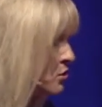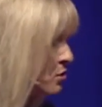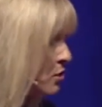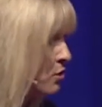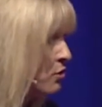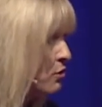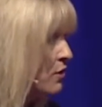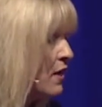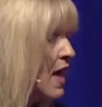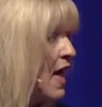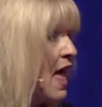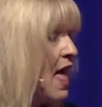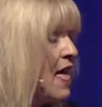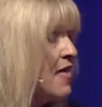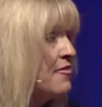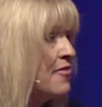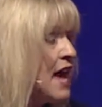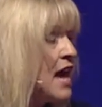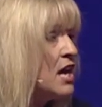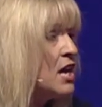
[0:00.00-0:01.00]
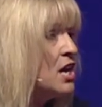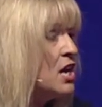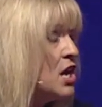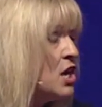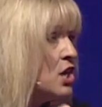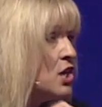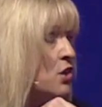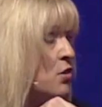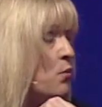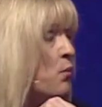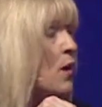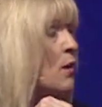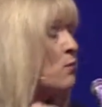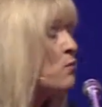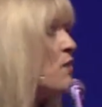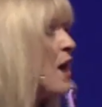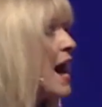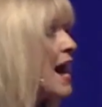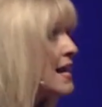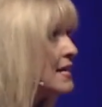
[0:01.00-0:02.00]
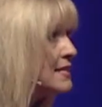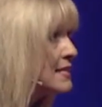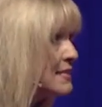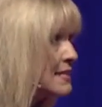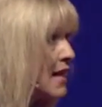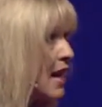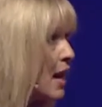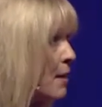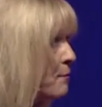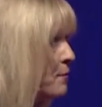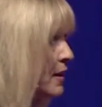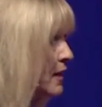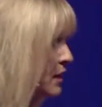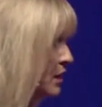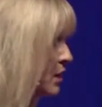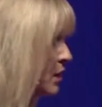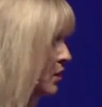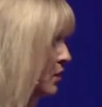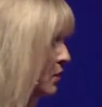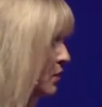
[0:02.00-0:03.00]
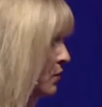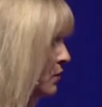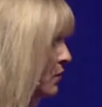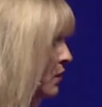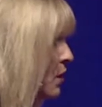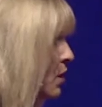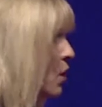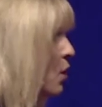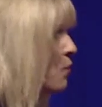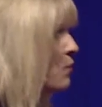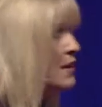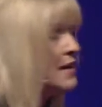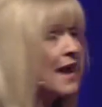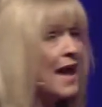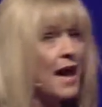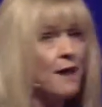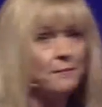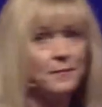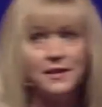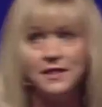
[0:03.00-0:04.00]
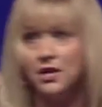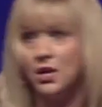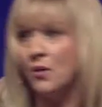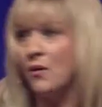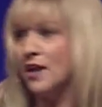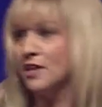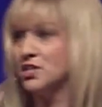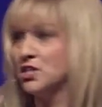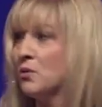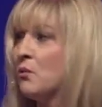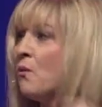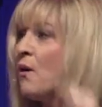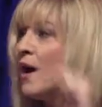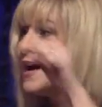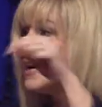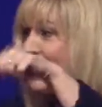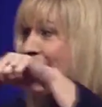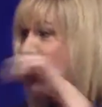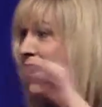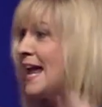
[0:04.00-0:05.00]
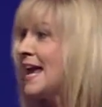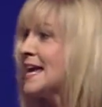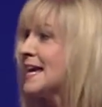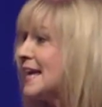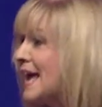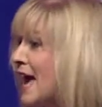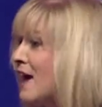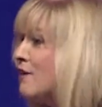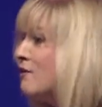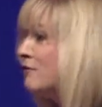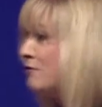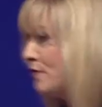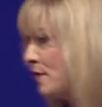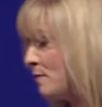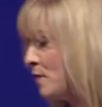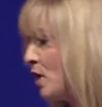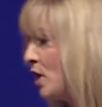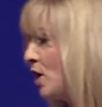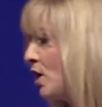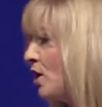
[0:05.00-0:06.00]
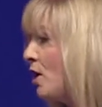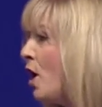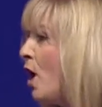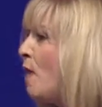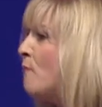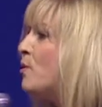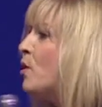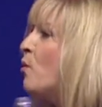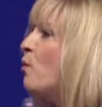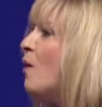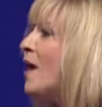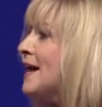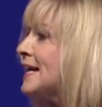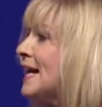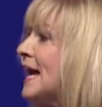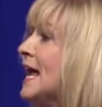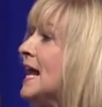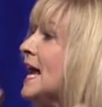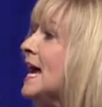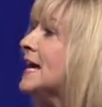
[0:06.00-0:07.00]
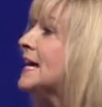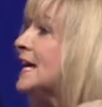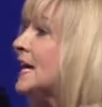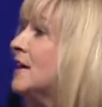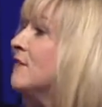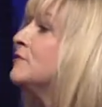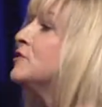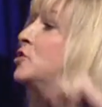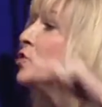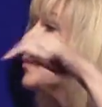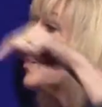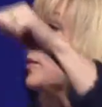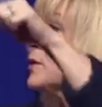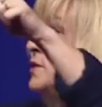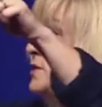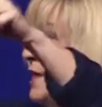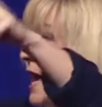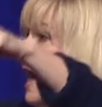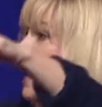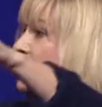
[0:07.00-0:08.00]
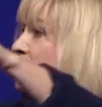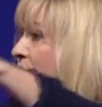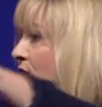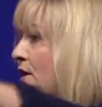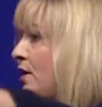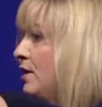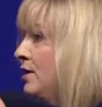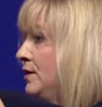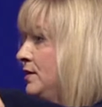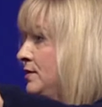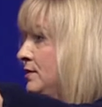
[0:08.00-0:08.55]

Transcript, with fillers: truth, that what rises up in you would not be the question, what can I get from her, but what can I give to protect her?